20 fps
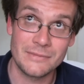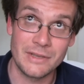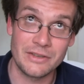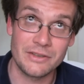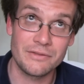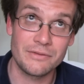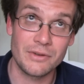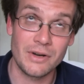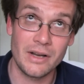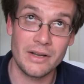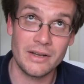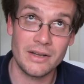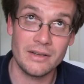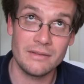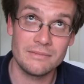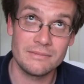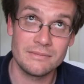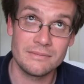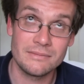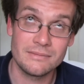Is it Friday?
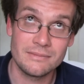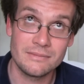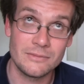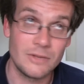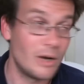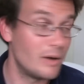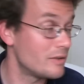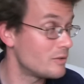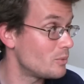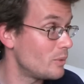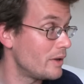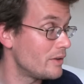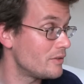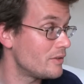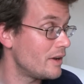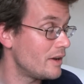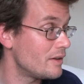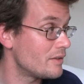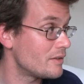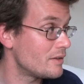No, it's
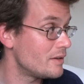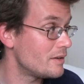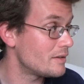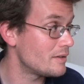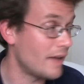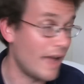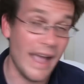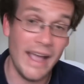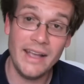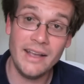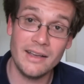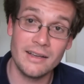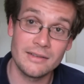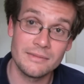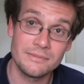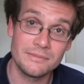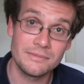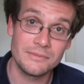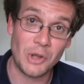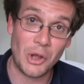Wednesday, isn't it? Hank,
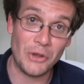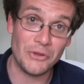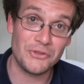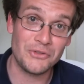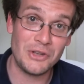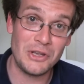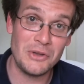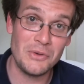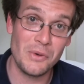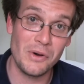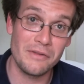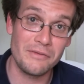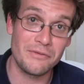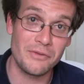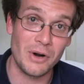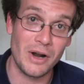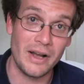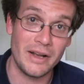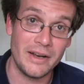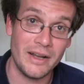I'll see you on
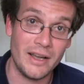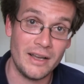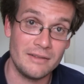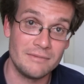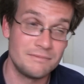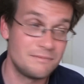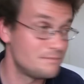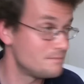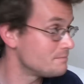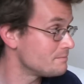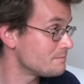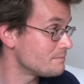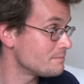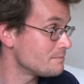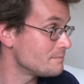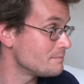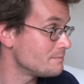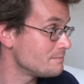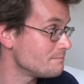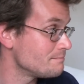Friday.
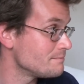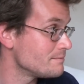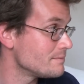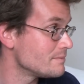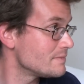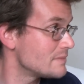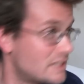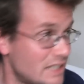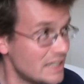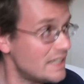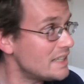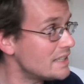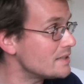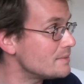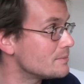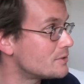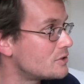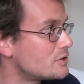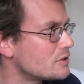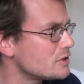God,
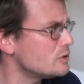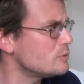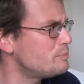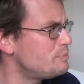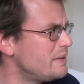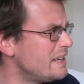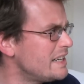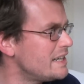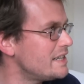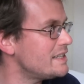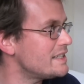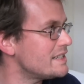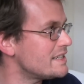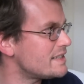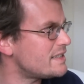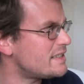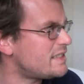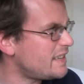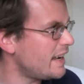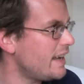I'm so bad at